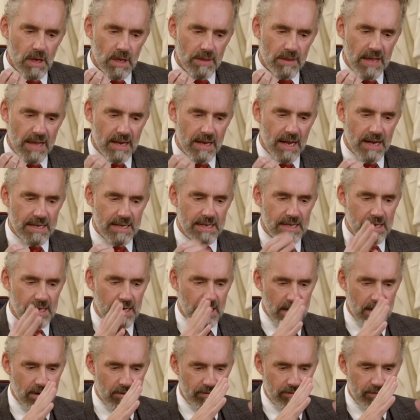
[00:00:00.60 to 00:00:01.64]
that idea
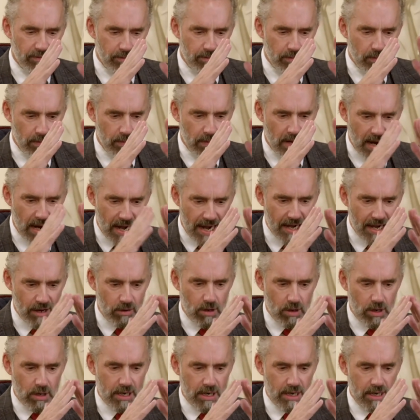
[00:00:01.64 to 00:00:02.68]
of
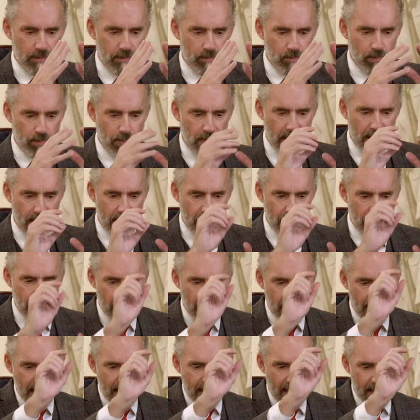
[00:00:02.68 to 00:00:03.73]
hierarchy
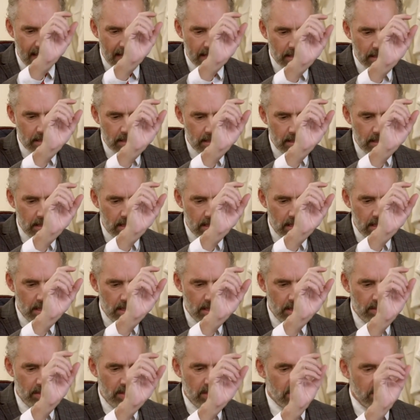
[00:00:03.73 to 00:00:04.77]
and
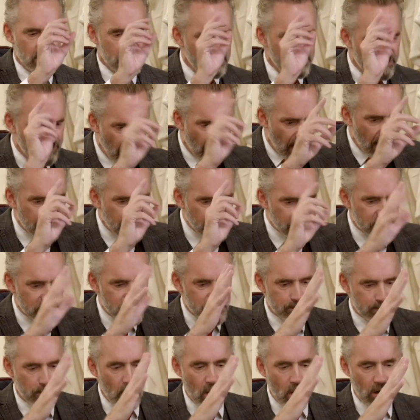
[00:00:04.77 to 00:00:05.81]
the divine
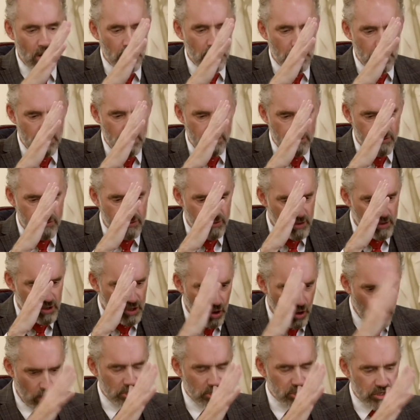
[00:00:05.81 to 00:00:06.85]
spark of
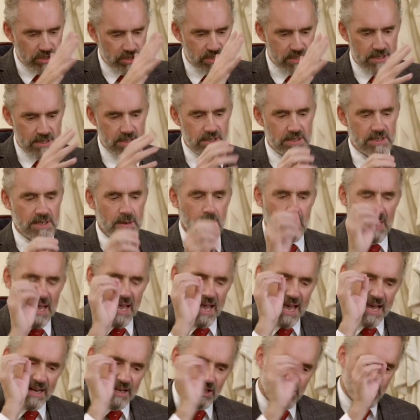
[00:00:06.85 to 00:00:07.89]
consciousness
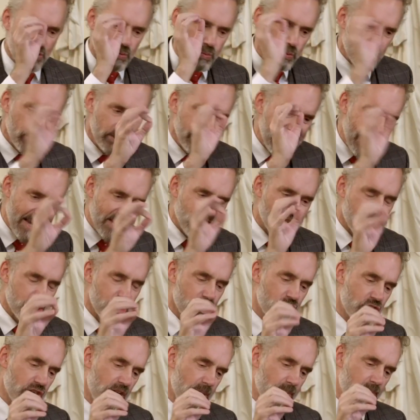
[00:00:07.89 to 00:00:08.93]
and its
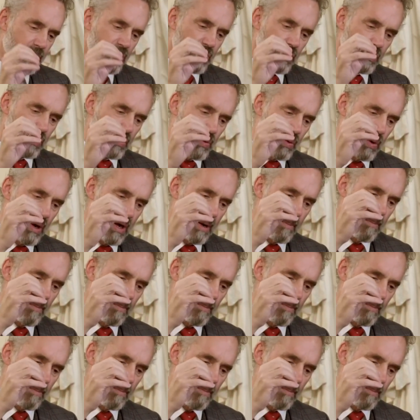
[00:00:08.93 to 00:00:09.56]
relationship to